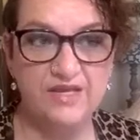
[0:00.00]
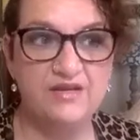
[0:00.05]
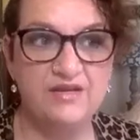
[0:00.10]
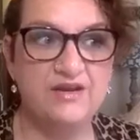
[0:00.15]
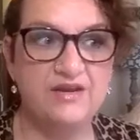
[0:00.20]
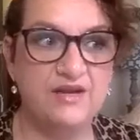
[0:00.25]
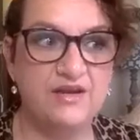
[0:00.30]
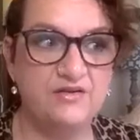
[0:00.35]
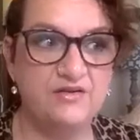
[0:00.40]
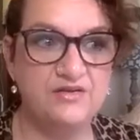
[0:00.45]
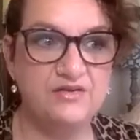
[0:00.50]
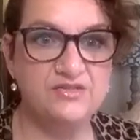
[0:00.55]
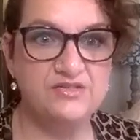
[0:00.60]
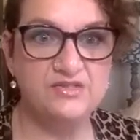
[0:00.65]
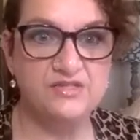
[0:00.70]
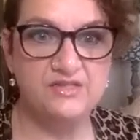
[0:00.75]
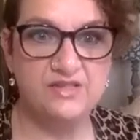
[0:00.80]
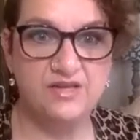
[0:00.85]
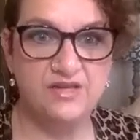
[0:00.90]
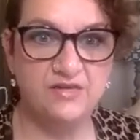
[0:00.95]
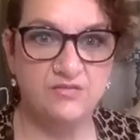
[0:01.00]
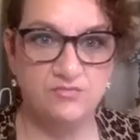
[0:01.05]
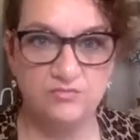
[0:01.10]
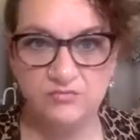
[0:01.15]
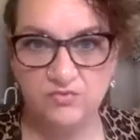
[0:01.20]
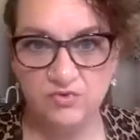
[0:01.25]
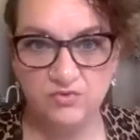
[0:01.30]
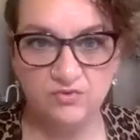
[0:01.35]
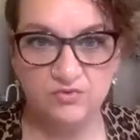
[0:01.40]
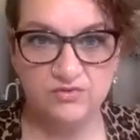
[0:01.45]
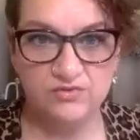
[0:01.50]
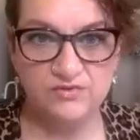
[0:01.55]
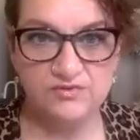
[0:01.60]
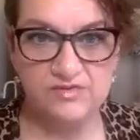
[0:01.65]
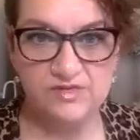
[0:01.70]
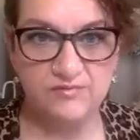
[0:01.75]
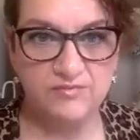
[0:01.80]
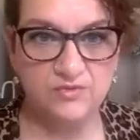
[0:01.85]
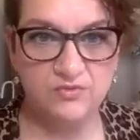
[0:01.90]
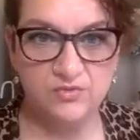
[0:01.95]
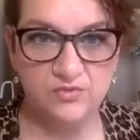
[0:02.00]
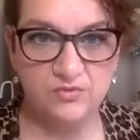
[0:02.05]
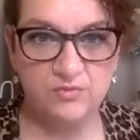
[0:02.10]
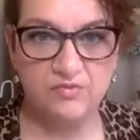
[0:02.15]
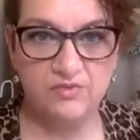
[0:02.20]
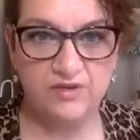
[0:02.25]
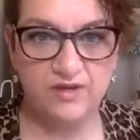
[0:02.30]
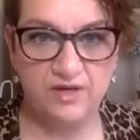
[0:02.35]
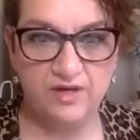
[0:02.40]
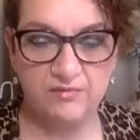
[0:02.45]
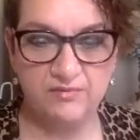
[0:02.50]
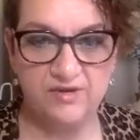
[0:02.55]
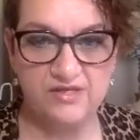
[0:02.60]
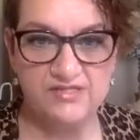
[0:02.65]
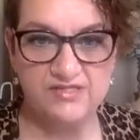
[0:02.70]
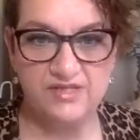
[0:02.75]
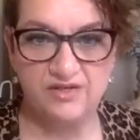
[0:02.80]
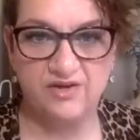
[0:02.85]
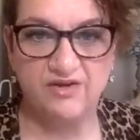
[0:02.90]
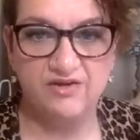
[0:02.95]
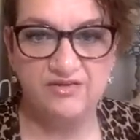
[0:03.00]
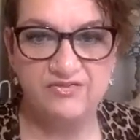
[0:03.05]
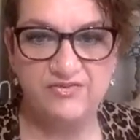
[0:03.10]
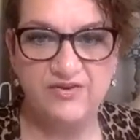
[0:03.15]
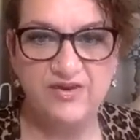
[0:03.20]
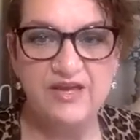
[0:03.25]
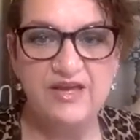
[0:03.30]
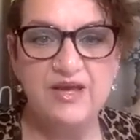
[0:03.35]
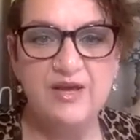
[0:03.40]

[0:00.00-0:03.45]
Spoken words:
Now, I don't usually like rules. I'm a rule breaker myself,